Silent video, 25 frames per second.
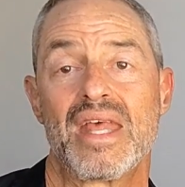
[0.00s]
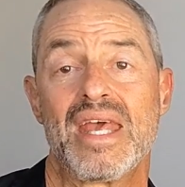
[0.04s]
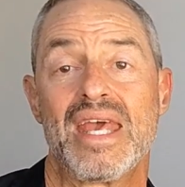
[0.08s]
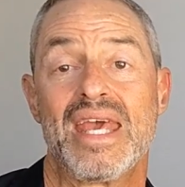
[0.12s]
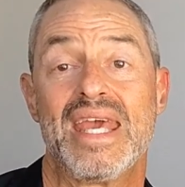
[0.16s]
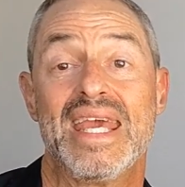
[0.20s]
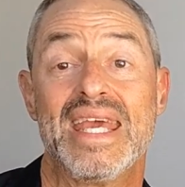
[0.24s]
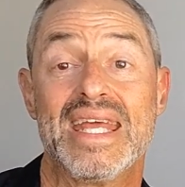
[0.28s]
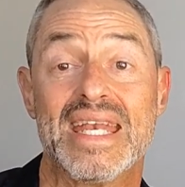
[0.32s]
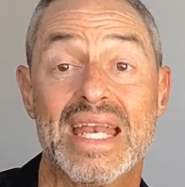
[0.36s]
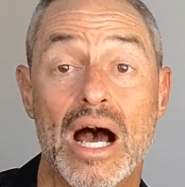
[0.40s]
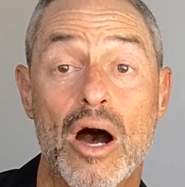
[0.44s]

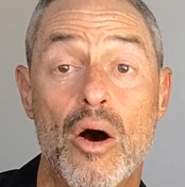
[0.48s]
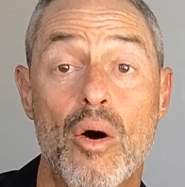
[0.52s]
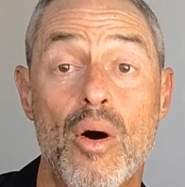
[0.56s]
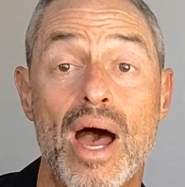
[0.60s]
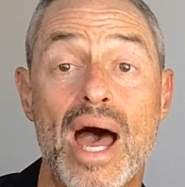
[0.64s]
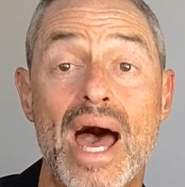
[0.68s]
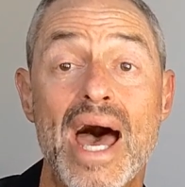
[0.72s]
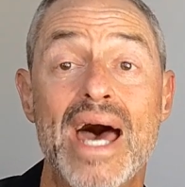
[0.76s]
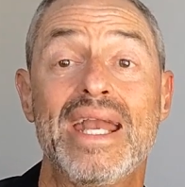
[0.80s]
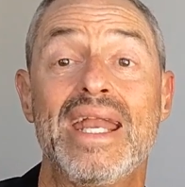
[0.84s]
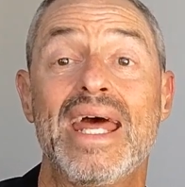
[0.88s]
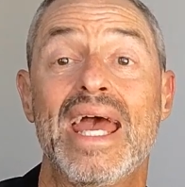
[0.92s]
He now
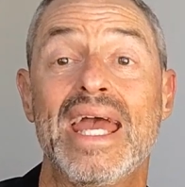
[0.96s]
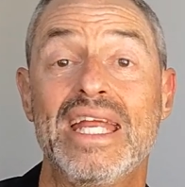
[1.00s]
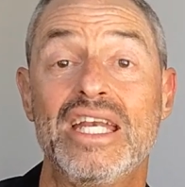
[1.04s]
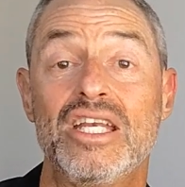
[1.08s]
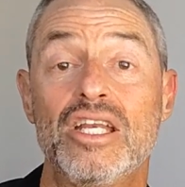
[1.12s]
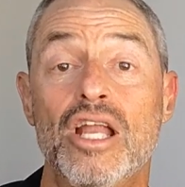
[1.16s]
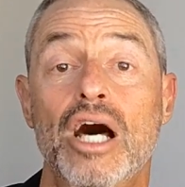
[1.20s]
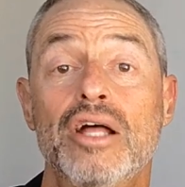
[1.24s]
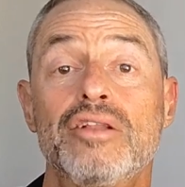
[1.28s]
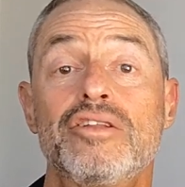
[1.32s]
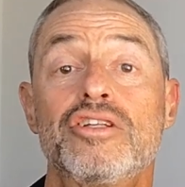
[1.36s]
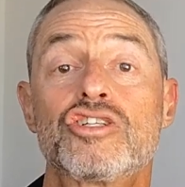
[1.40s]
had a
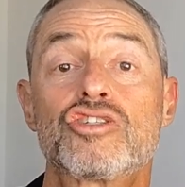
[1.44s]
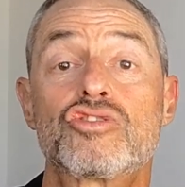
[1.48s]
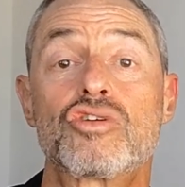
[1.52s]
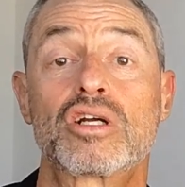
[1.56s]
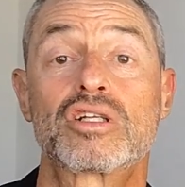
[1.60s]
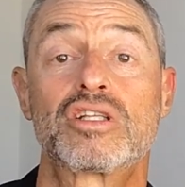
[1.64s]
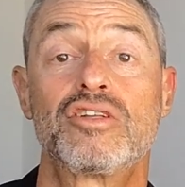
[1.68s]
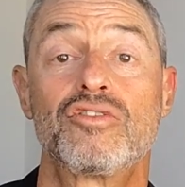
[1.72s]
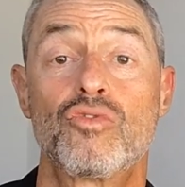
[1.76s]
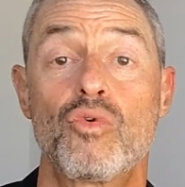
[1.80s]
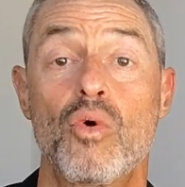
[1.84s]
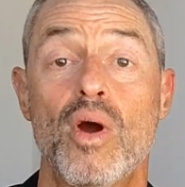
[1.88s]

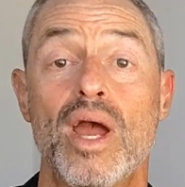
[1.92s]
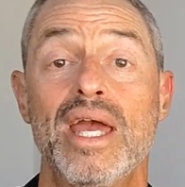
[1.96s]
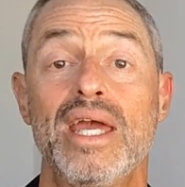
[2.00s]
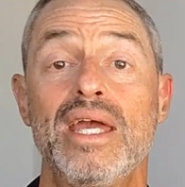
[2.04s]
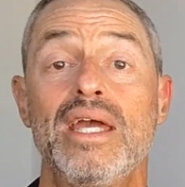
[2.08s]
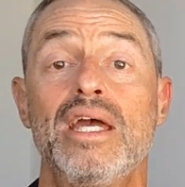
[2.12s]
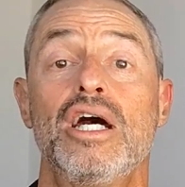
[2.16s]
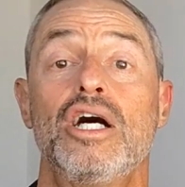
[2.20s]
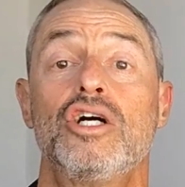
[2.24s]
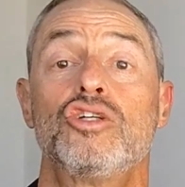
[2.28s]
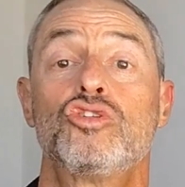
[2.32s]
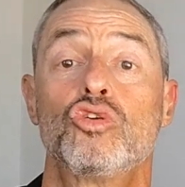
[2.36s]
non-destructive
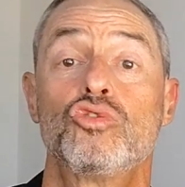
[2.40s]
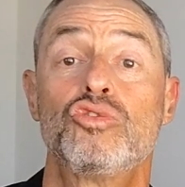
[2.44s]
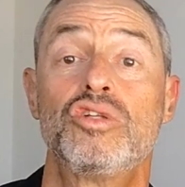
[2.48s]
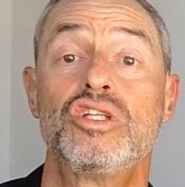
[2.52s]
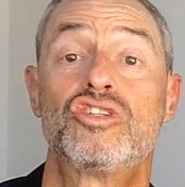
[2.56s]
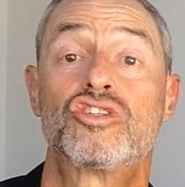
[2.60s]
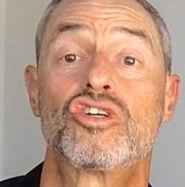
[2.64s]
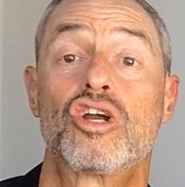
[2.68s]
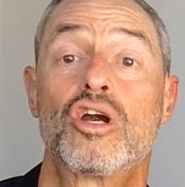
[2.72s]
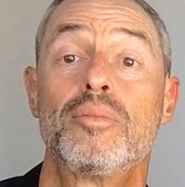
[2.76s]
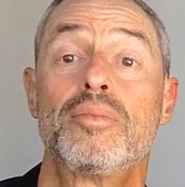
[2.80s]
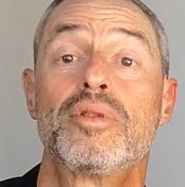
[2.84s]
way to
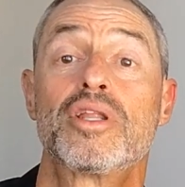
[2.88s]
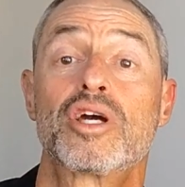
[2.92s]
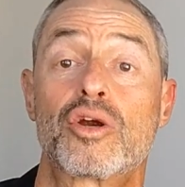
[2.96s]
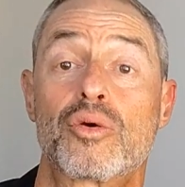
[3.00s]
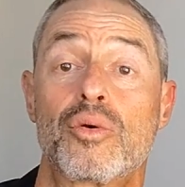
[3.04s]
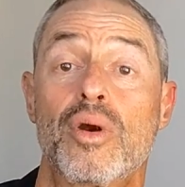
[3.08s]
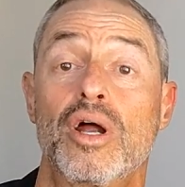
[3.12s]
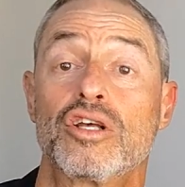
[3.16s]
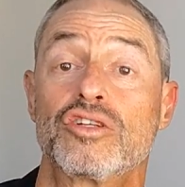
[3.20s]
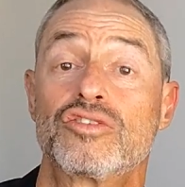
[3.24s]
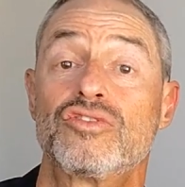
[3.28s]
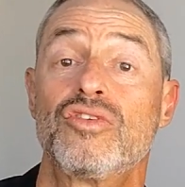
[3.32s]
determine the
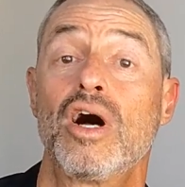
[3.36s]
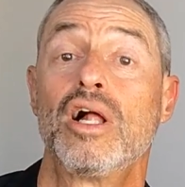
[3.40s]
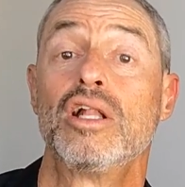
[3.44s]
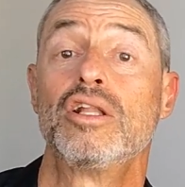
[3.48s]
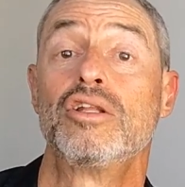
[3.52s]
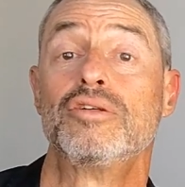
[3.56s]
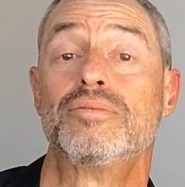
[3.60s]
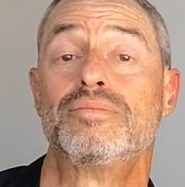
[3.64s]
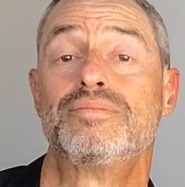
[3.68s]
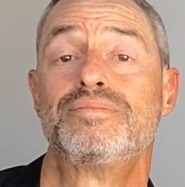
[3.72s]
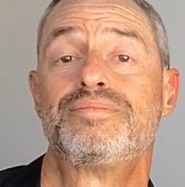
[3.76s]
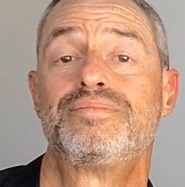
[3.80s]
crown's
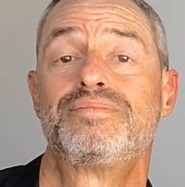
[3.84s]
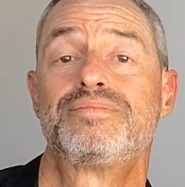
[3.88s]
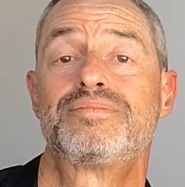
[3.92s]
volume.